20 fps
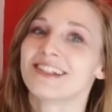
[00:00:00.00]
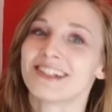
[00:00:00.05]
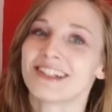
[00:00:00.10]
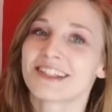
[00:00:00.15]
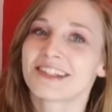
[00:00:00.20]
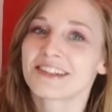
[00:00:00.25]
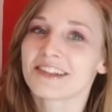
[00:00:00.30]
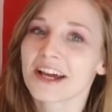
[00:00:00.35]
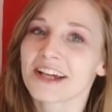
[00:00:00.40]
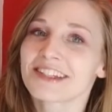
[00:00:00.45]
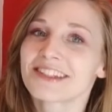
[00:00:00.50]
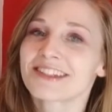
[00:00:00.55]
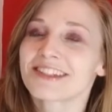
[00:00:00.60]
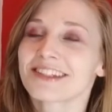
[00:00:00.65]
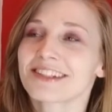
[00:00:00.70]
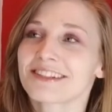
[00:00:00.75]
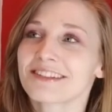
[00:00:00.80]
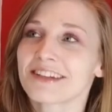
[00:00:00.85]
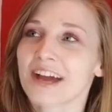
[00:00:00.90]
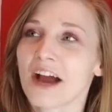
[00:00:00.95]
It's nice
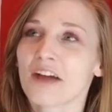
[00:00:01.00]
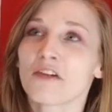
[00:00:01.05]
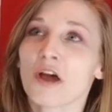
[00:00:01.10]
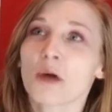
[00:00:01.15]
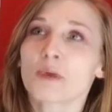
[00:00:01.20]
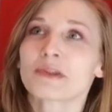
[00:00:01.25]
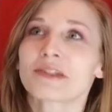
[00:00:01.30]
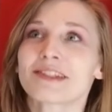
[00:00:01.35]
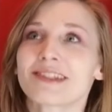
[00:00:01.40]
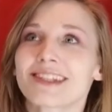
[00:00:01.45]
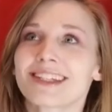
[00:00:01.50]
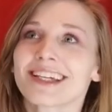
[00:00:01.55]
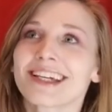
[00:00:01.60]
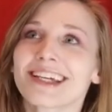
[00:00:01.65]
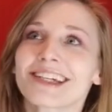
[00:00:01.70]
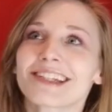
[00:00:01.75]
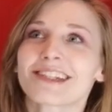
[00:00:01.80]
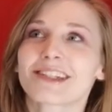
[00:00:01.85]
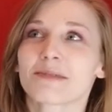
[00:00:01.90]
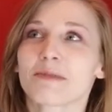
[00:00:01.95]
to, I was
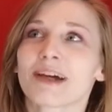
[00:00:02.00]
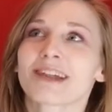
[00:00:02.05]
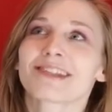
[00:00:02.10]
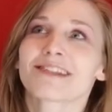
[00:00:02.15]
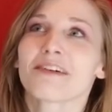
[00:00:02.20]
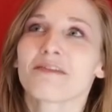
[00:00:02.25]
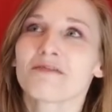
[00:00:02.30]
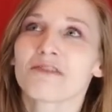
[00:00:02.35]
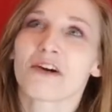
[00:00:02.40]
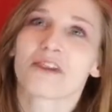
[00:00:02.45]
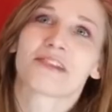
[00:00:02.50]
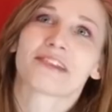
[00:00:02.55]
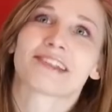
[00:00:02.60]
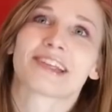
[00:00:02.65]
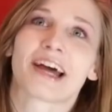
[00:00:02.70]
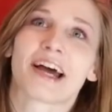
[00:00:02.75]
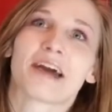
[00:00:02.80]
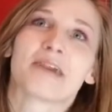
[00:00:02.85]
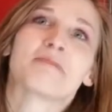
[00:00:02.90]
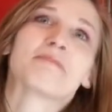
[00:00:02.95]
singing it to myself all the
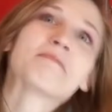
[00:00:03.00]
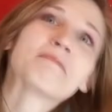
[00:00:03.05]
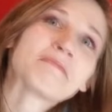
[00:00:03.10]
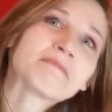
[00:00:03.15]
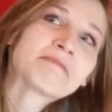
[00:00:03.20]
time.